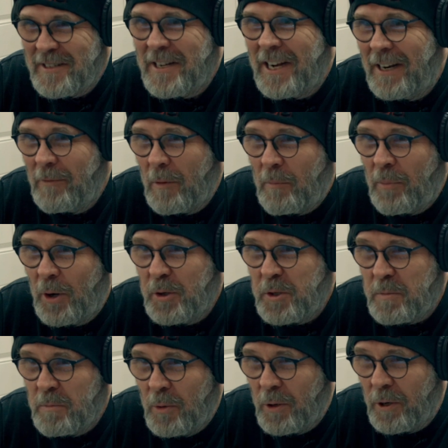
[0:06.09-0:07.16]
kind of a
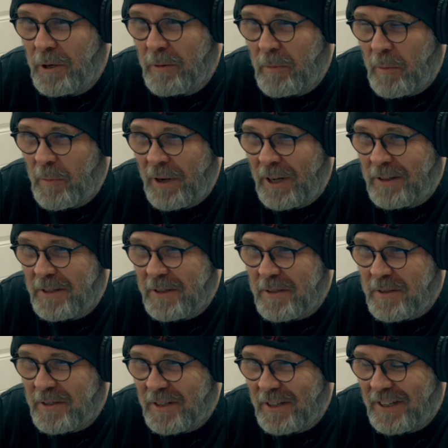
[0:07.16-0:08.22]
post-mortem about
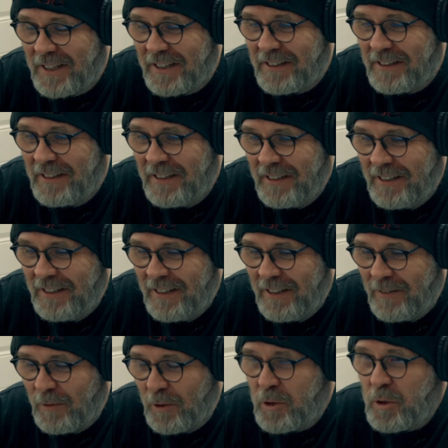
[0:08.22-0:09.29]
this
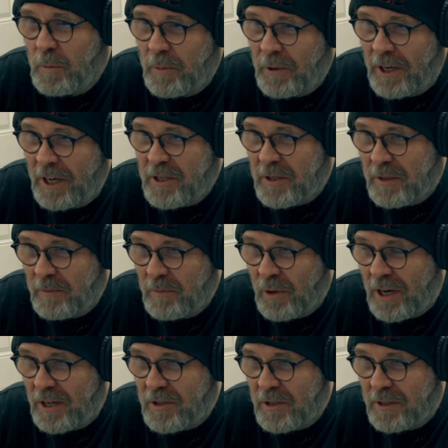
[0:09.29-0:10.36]
virtual production
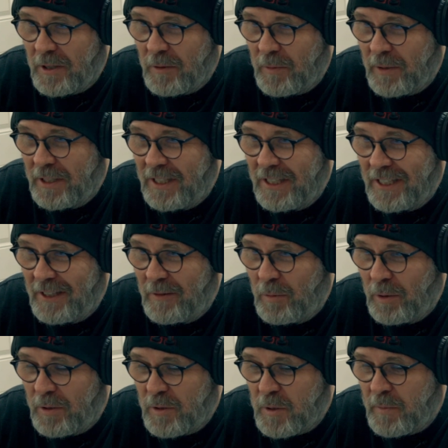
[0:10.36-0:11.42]
project that we did,
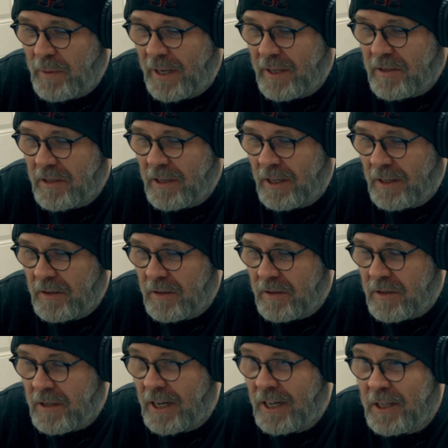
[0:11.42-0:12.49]
which was based on
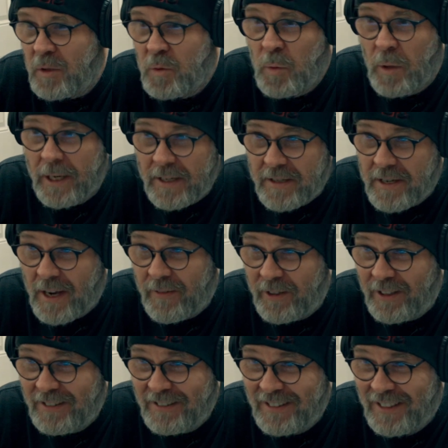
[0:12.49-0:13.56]
Sonnet
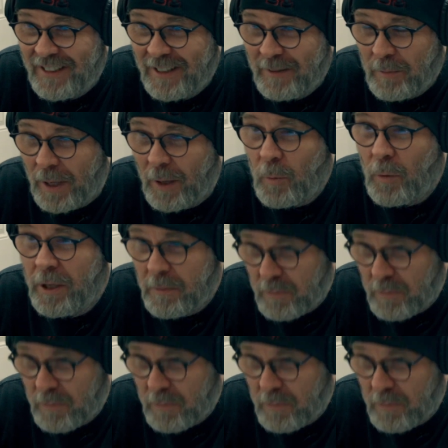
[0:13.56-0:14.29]
27 by William